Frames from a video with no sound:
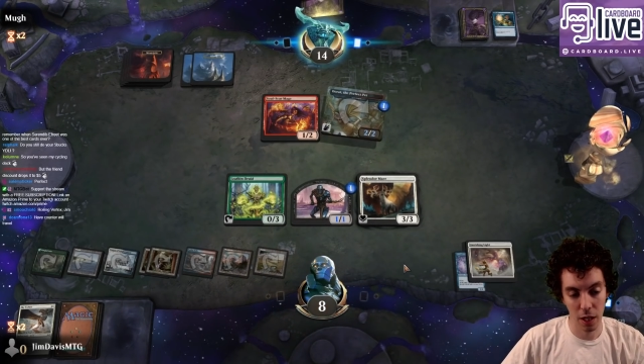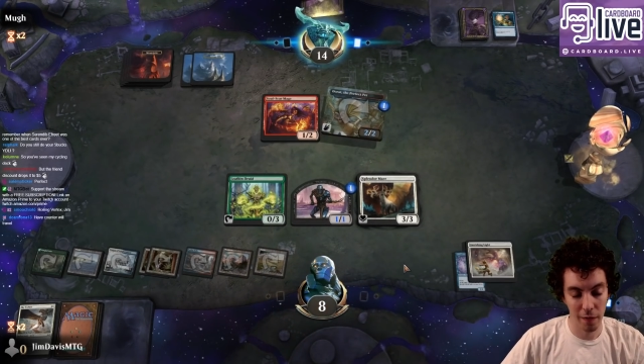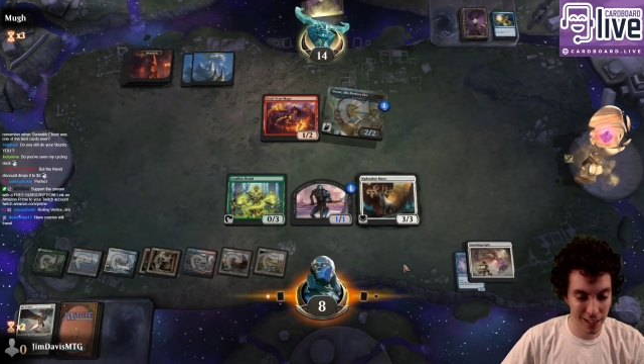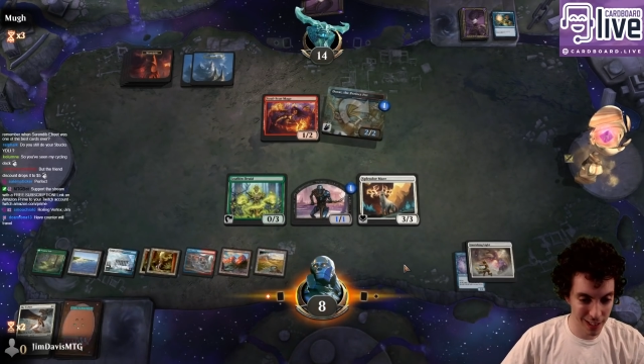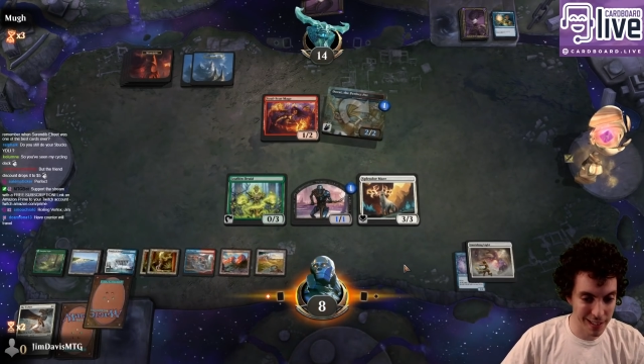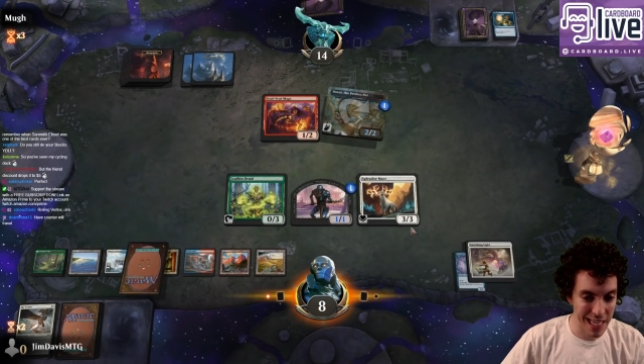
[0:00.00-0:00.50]
We
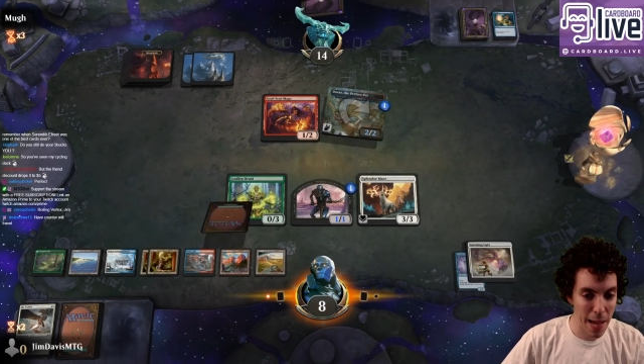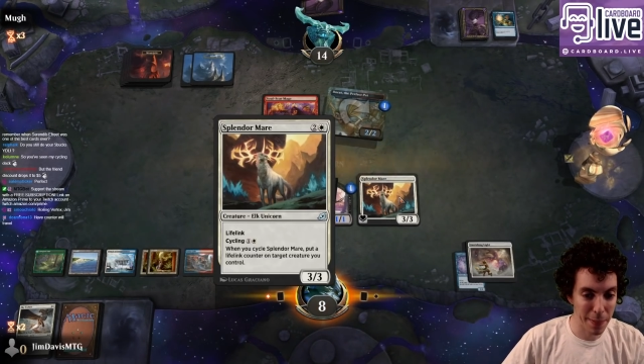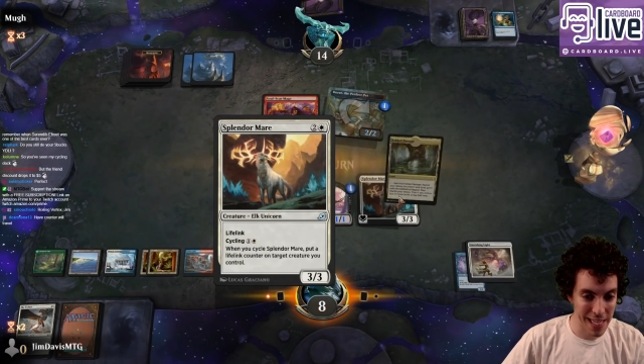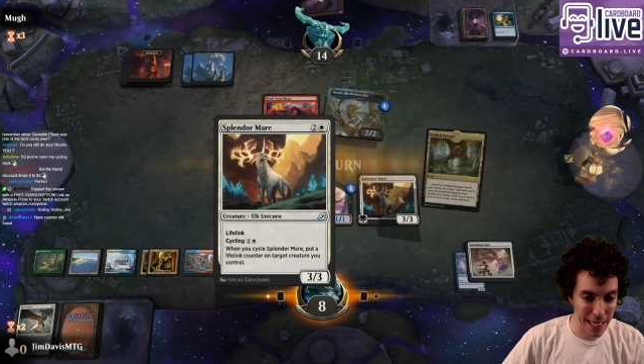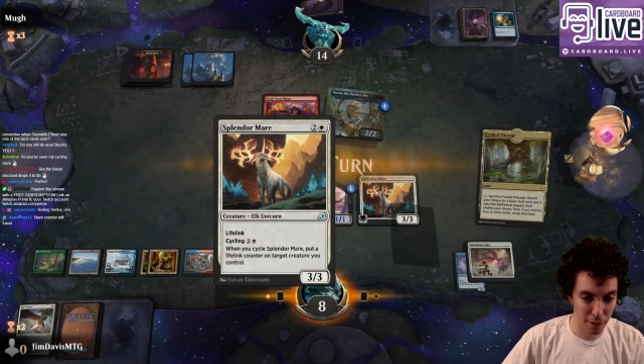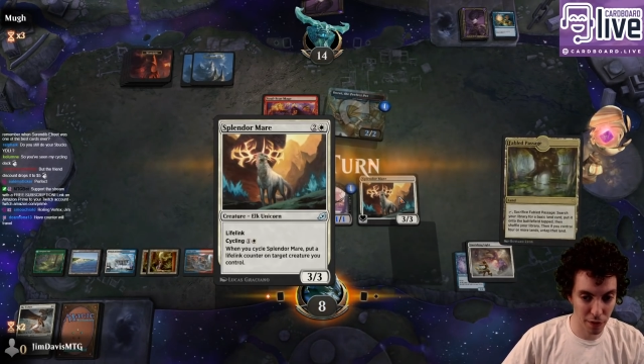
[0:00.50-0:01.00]
get to untap
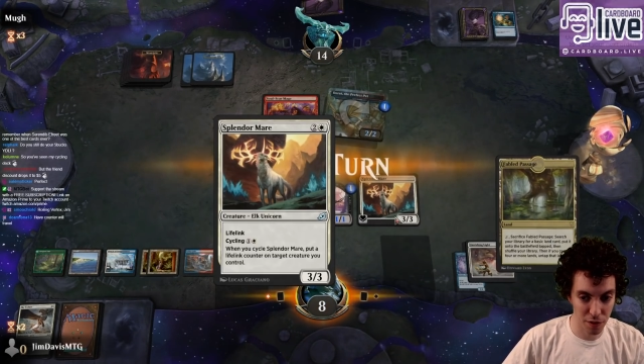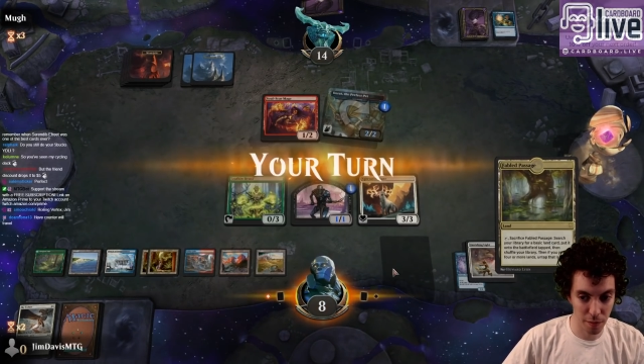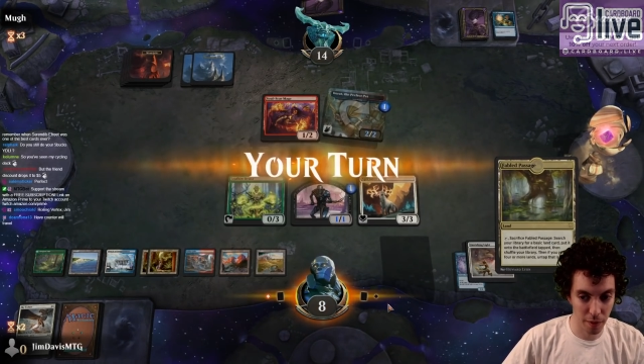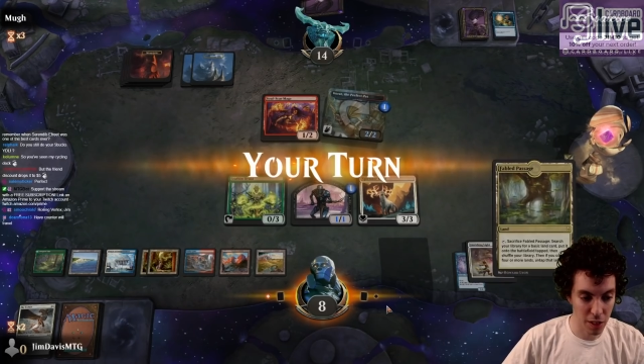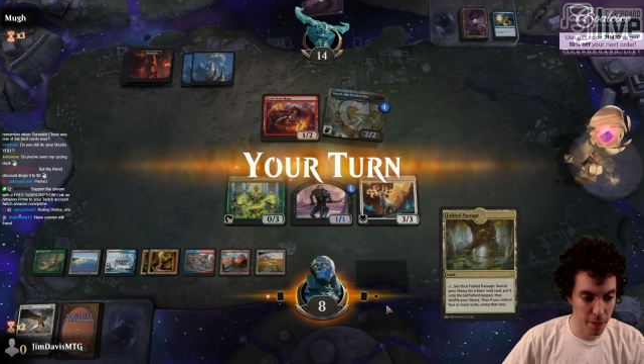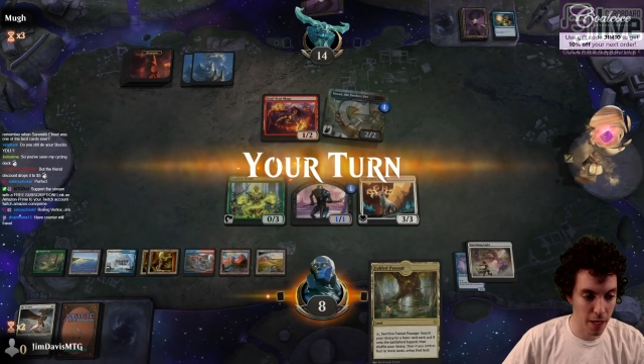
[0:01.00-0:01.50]
attack with this and
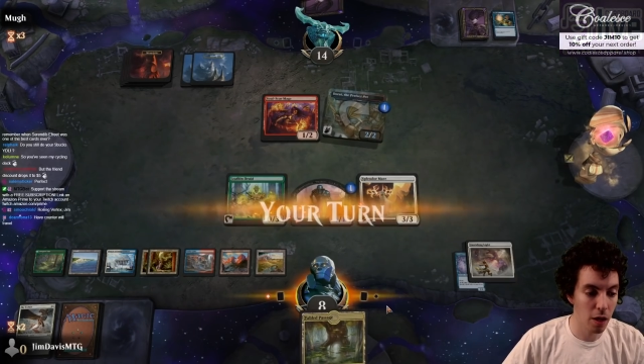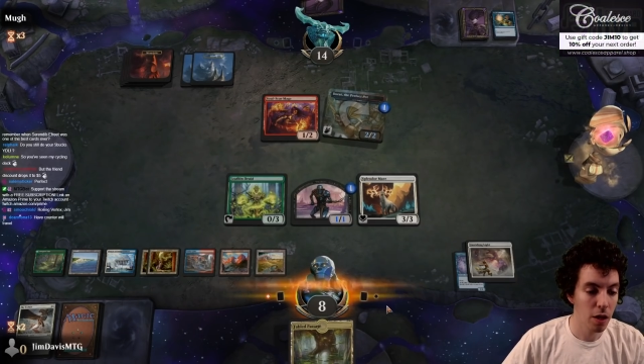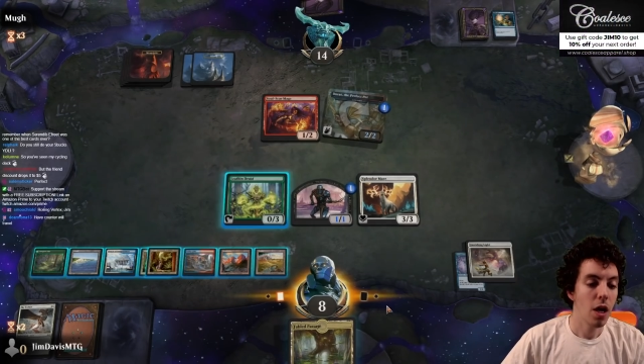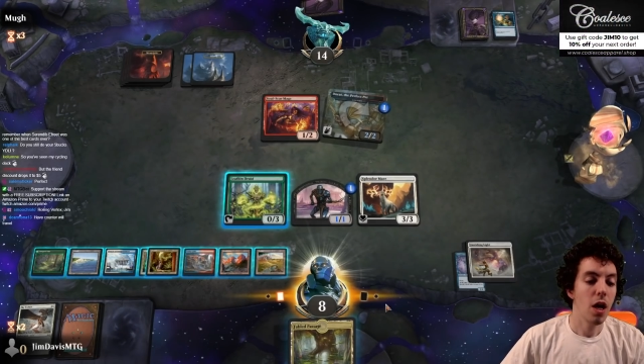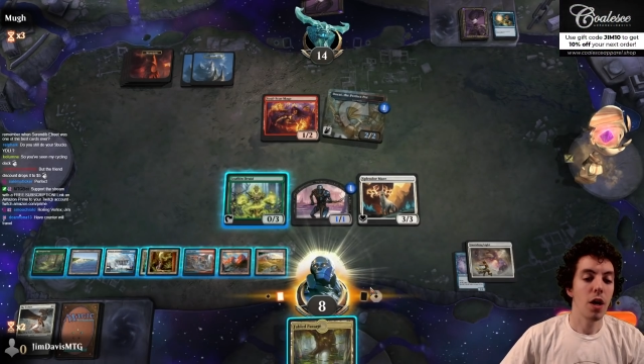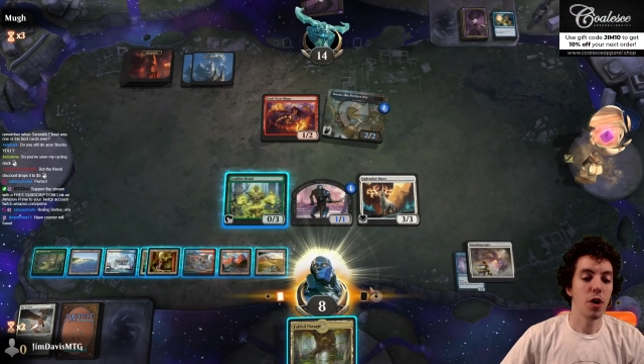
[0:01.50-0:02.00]
play a spell.
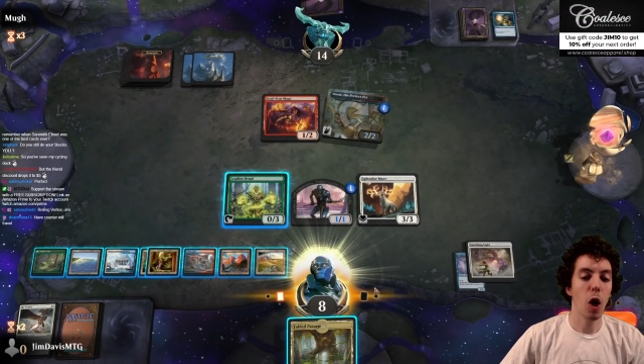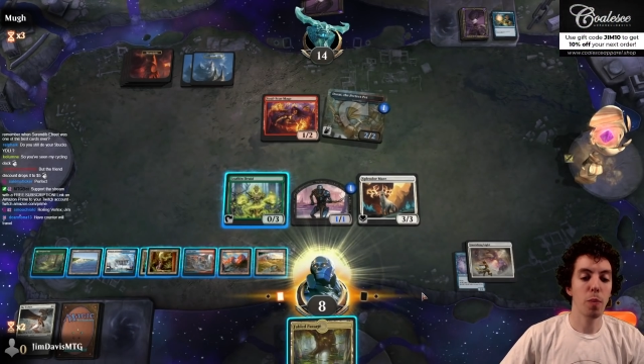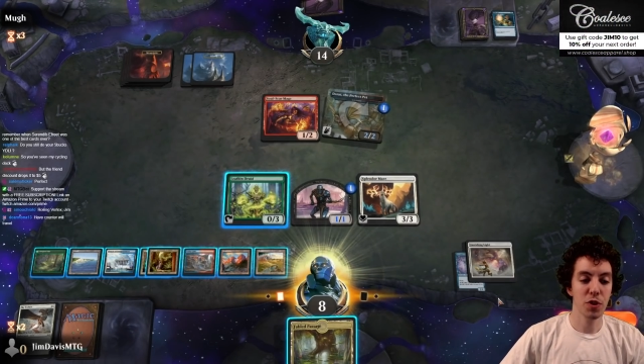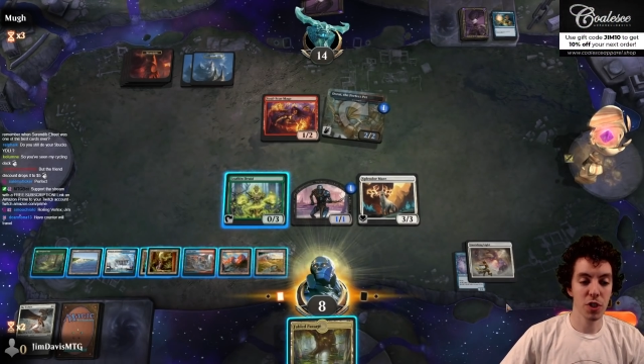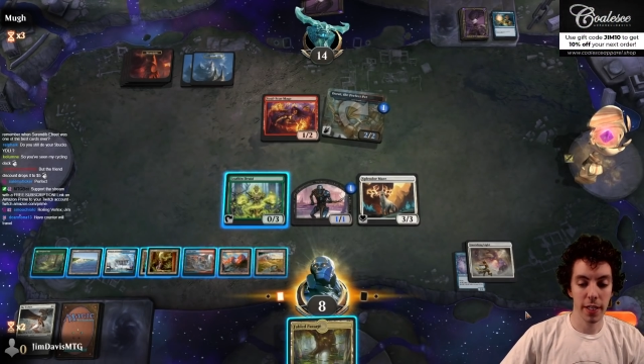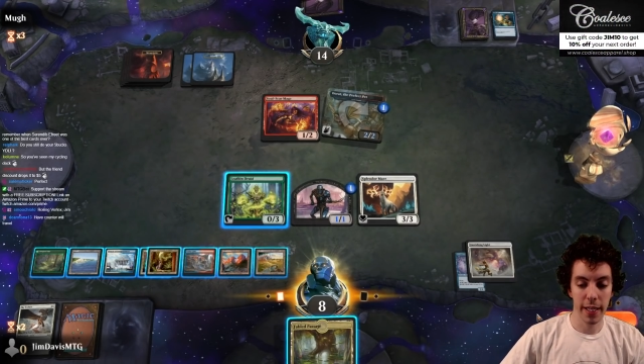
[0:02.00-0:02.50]
Nope,
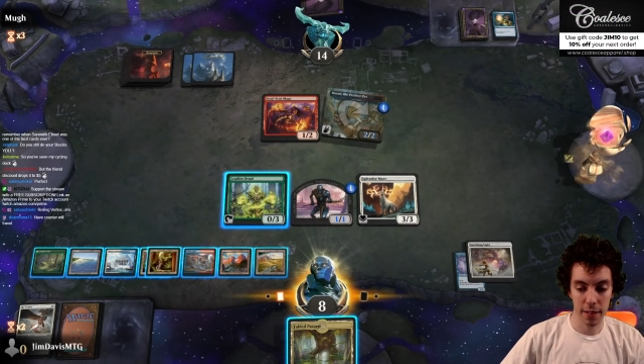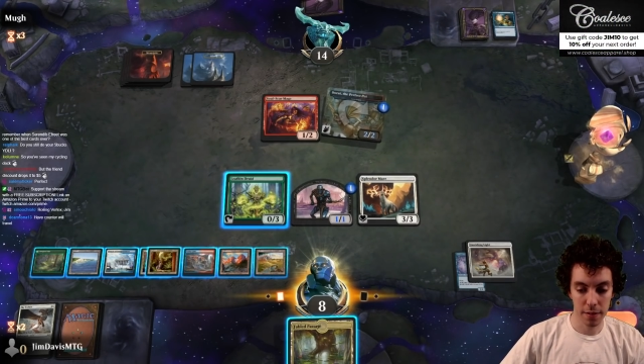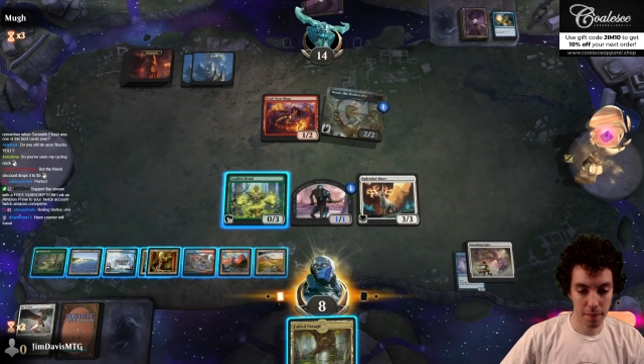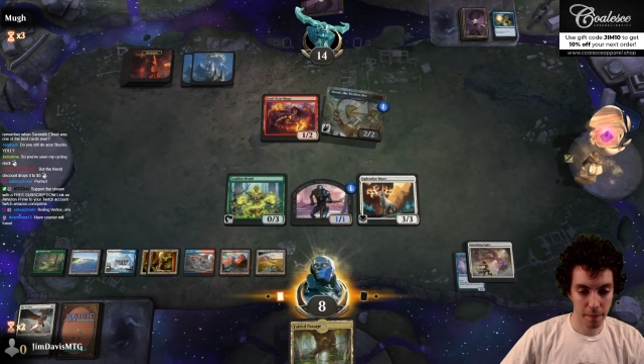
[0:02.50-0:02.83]
just a land.